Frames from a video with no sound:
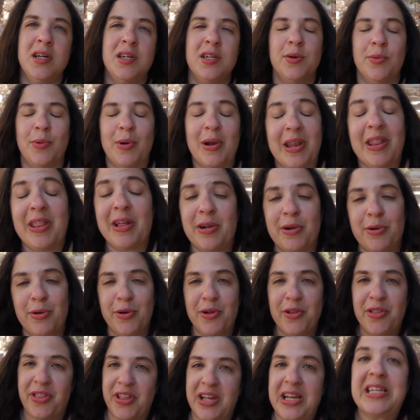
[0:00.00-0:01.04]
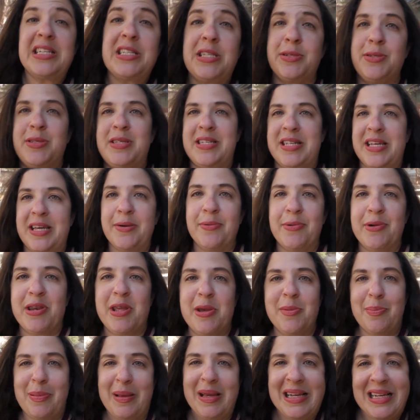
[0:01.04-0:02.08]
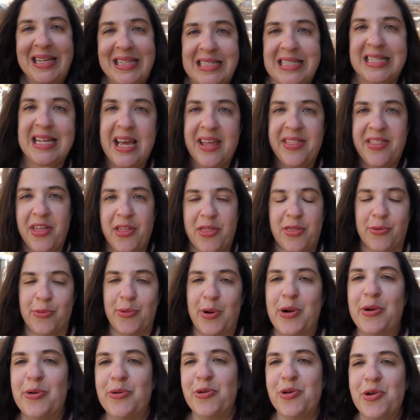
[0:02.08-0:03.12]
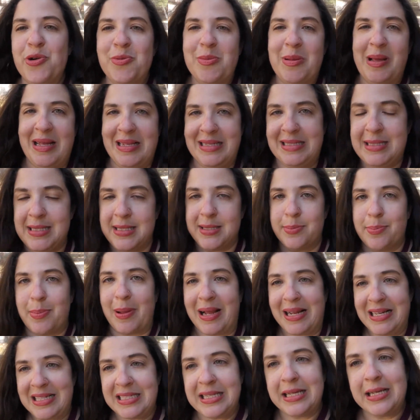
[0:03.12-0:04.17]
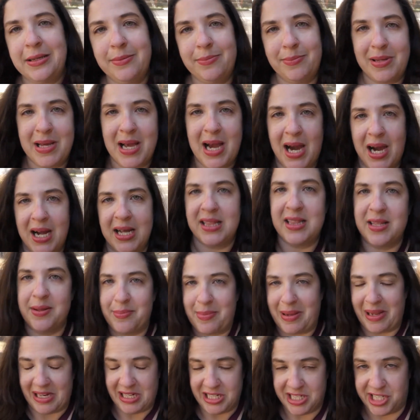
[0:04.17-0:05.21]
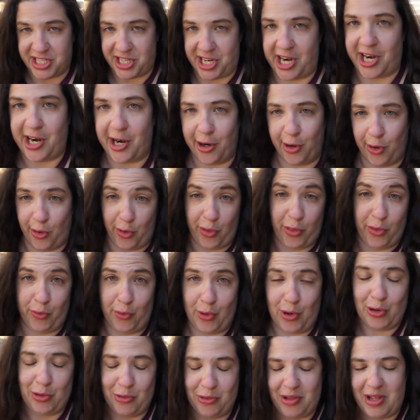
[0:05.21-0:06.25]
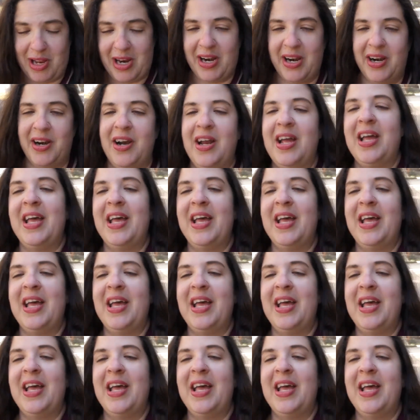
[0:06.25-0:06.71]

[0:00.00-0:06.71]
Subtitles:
One of the cool things you see when you peek inside the throne room is this painting behind the main chair or throne there.